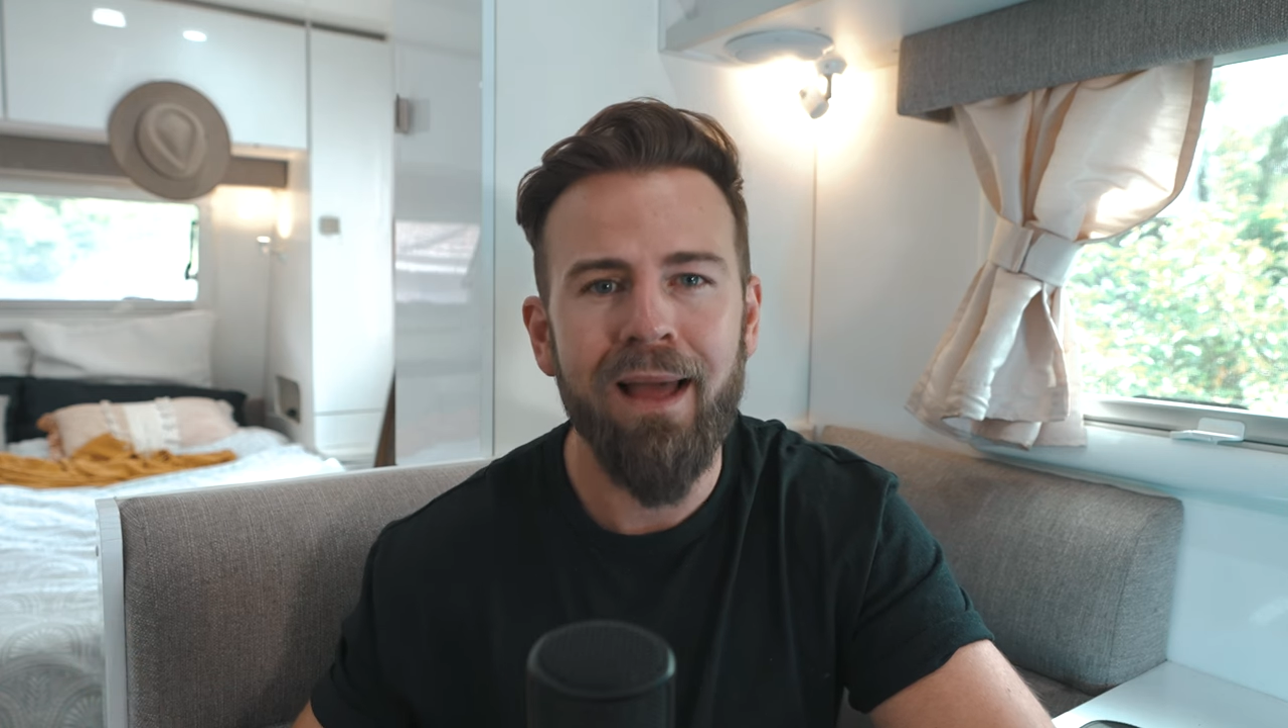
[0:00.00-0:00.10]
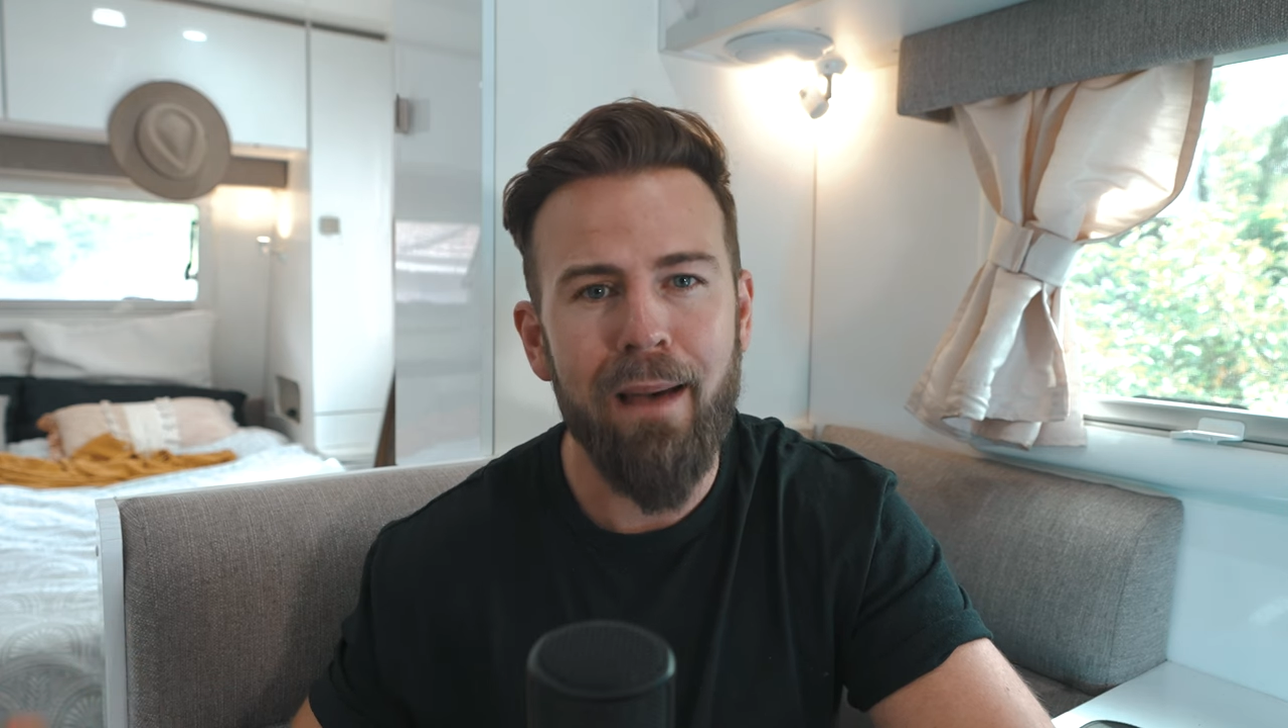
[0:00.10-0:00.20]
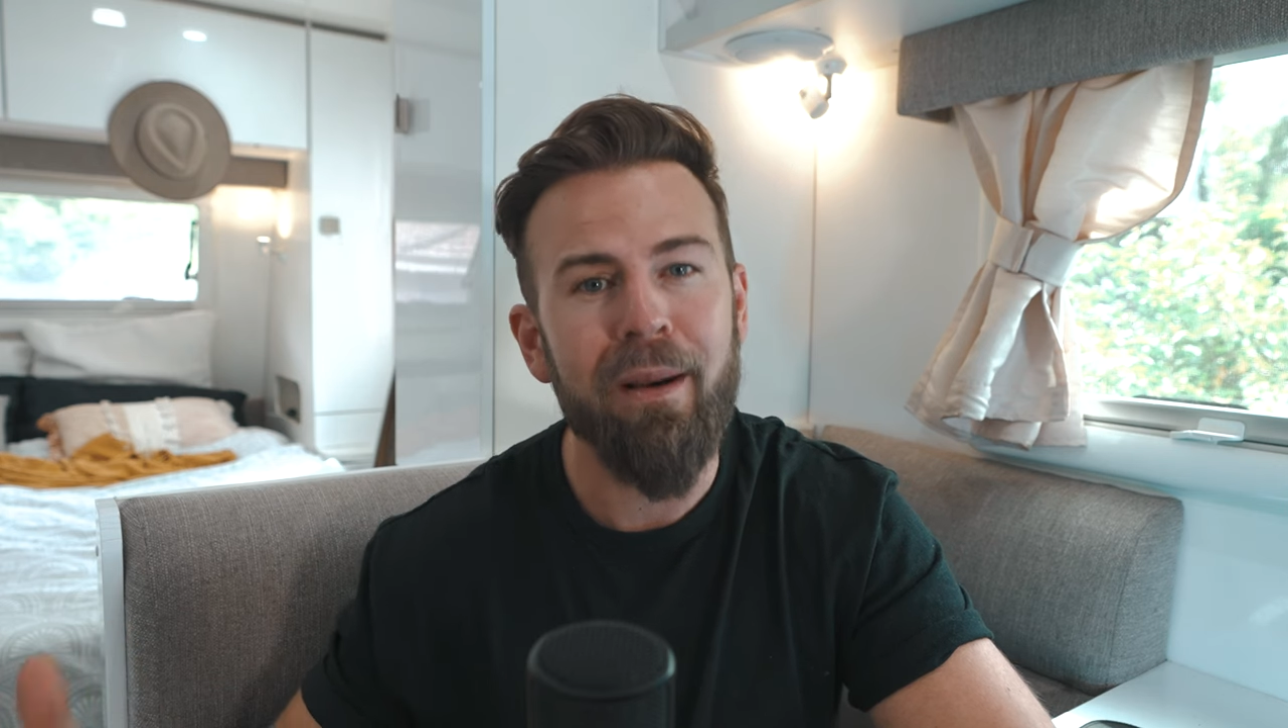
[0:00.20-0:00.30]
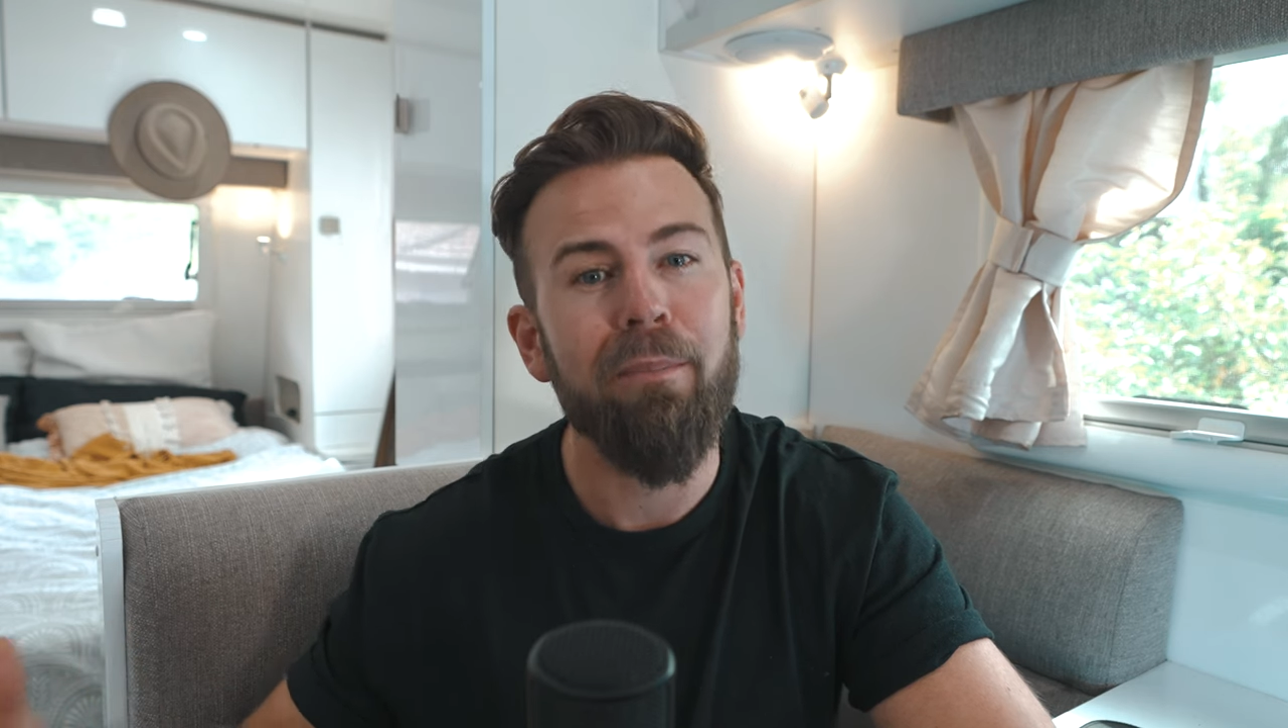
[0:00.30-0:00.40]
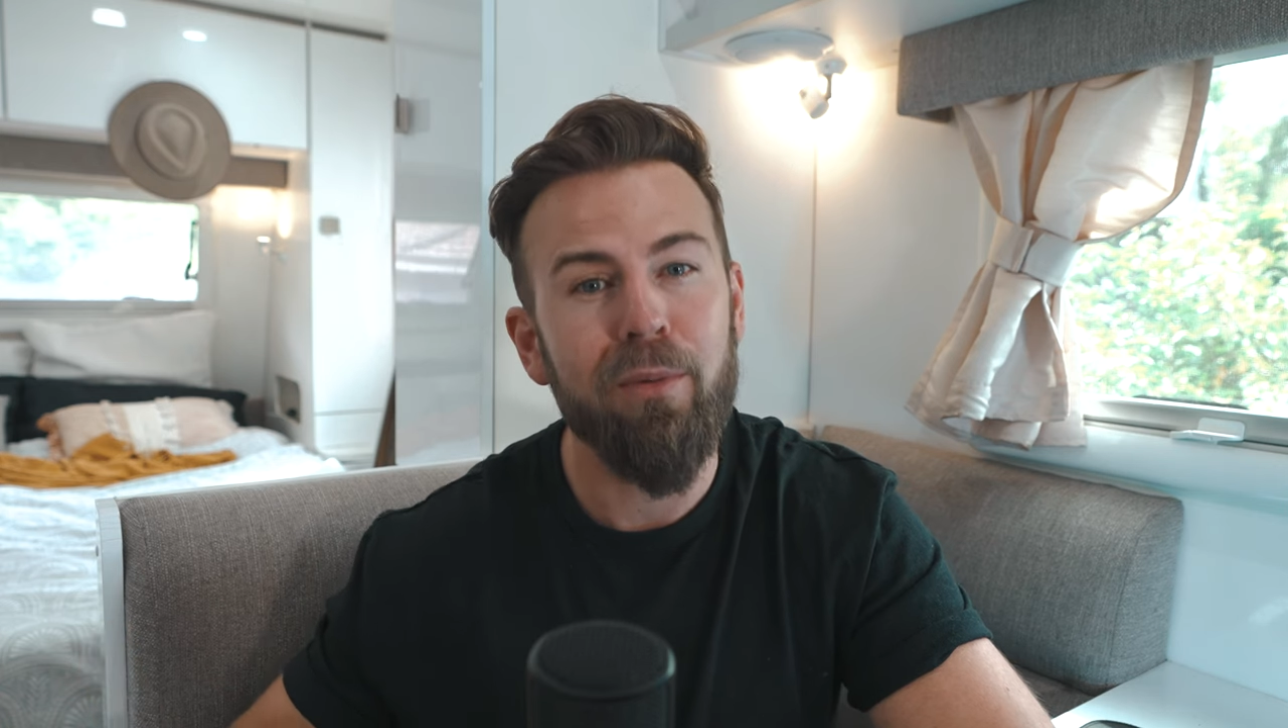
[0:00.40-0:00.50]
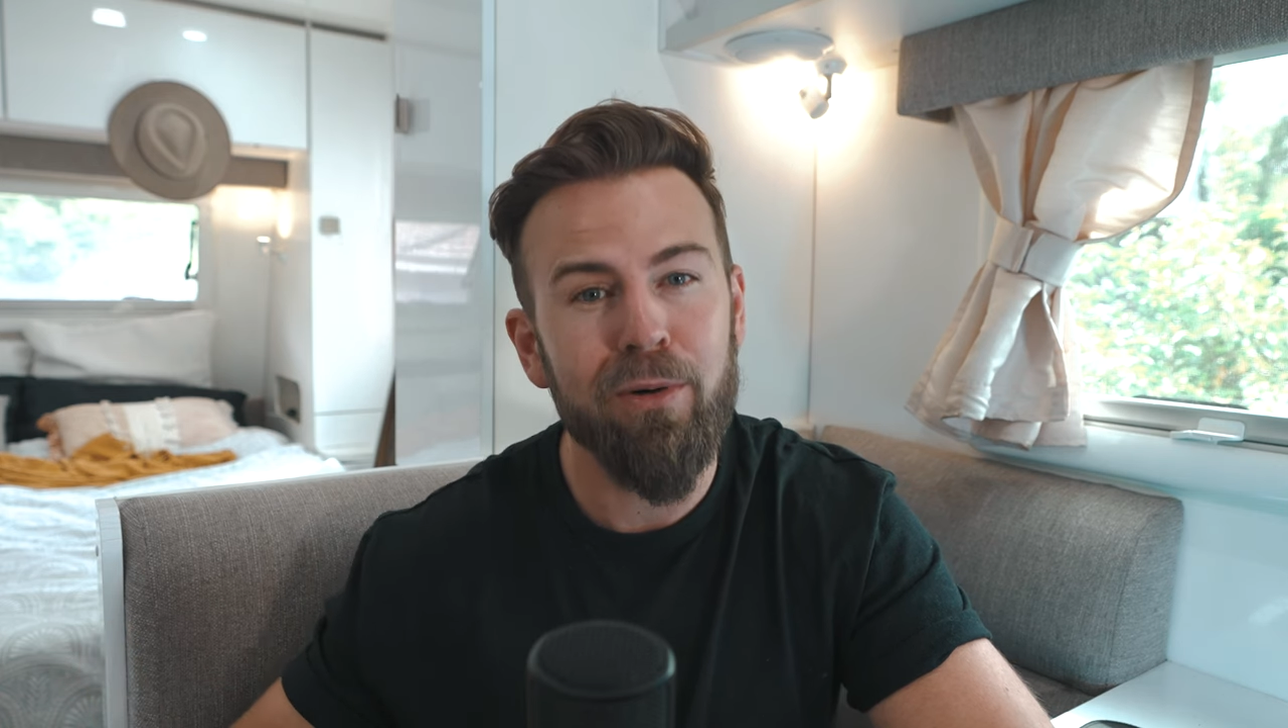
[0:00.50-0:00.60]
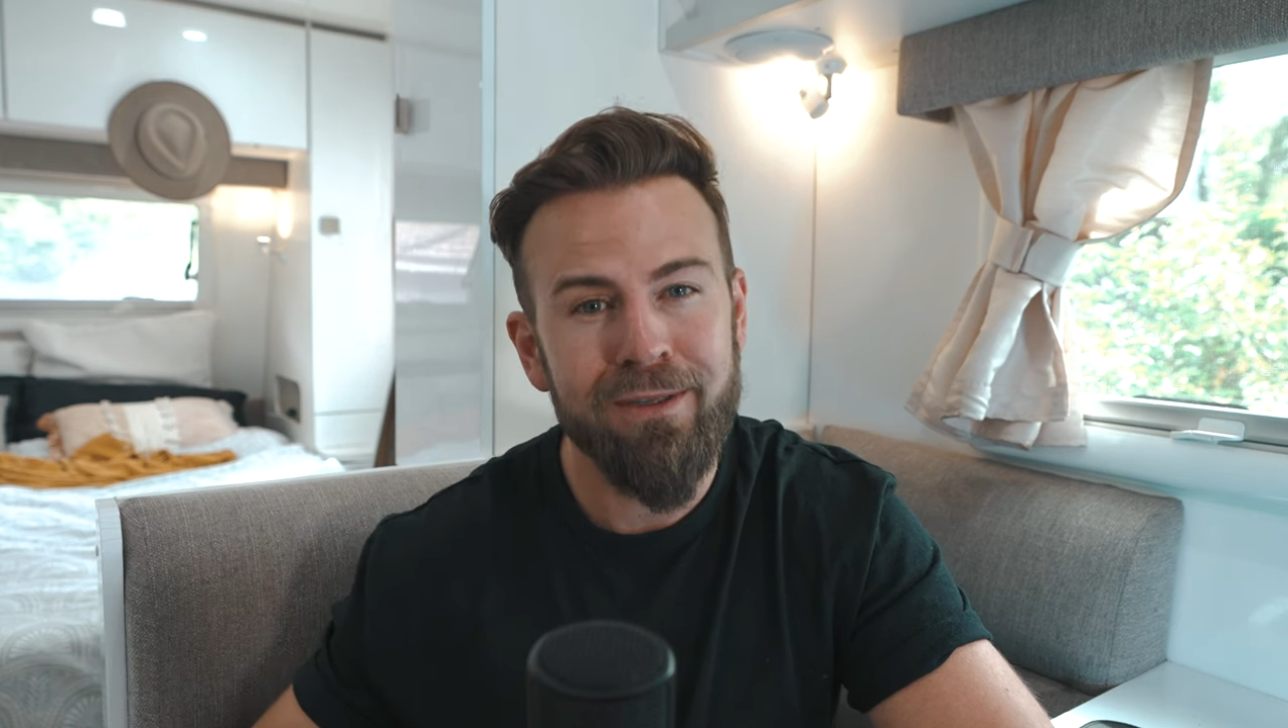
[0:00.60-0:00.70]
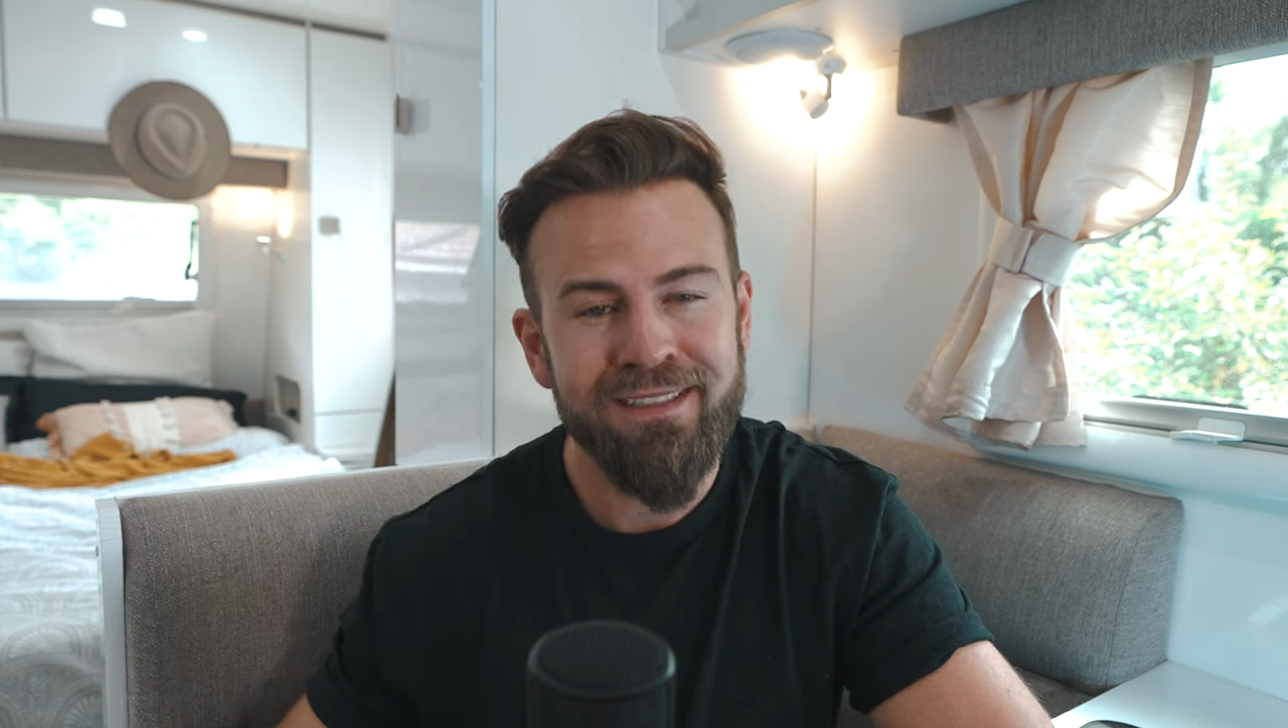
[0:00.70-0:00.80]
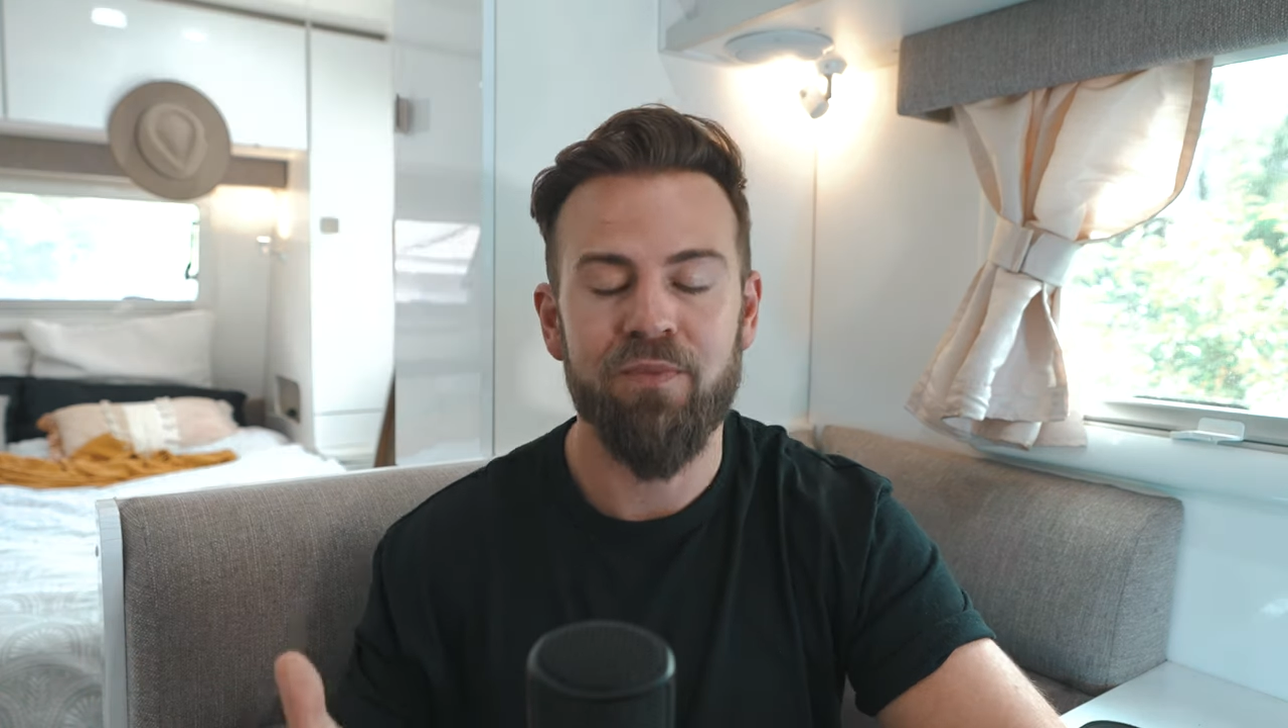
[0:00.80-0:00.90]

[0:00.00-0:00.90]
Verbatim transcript: Cap capable.